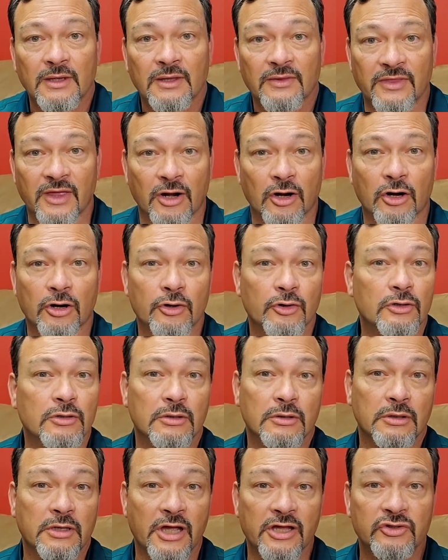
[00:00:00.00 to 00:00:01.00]
That our
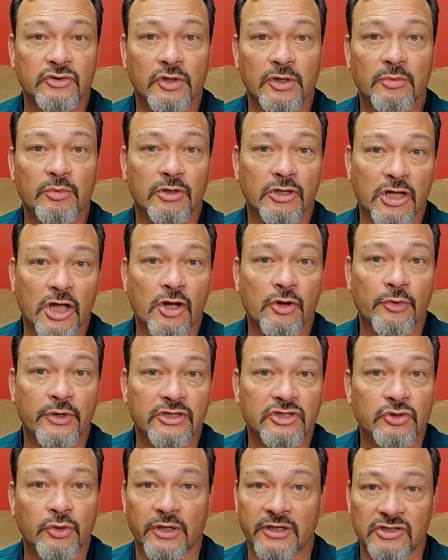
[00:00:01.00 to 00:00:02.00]
country will go
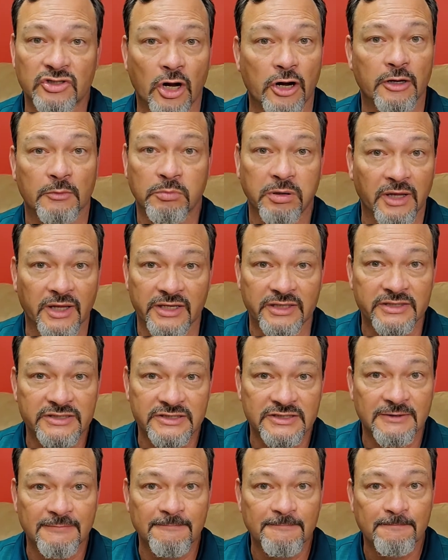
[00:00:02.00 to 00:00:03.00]
into a dark
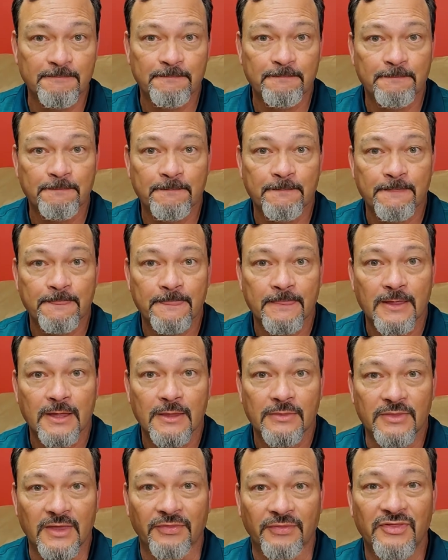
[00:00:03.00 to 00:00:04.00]
place.
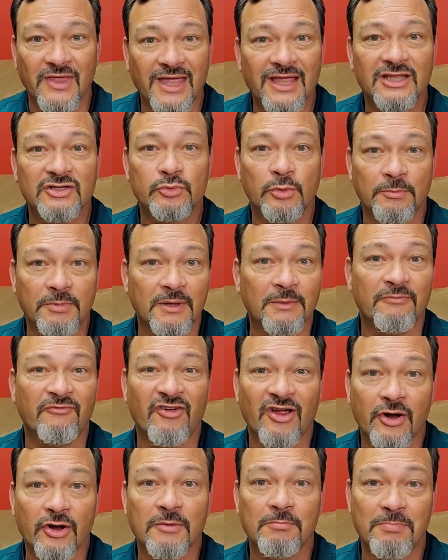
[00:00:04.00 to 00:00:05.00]
That things will be
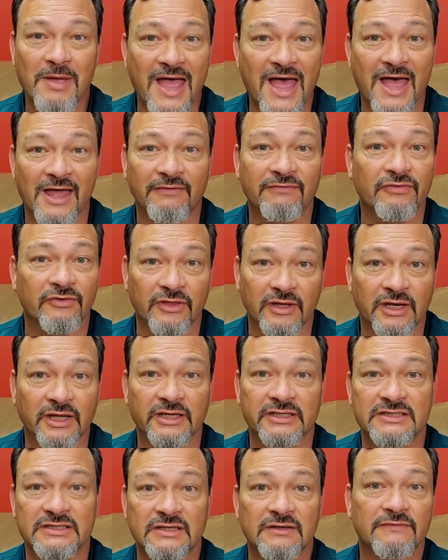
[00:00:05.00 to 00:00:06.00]
very bad for the
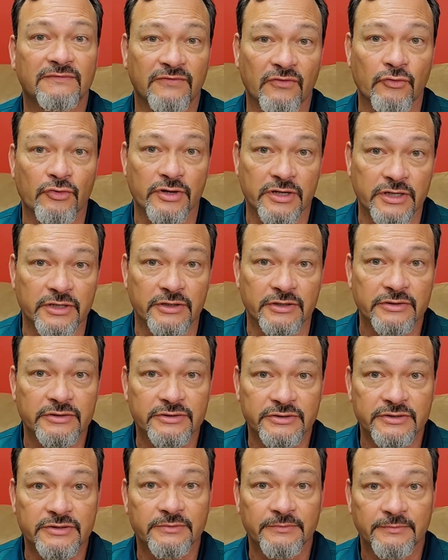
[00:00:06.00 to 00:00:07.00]
next 4
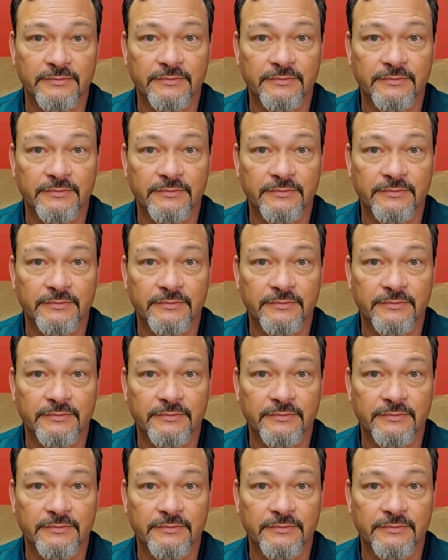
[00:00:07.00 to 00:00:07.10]
years.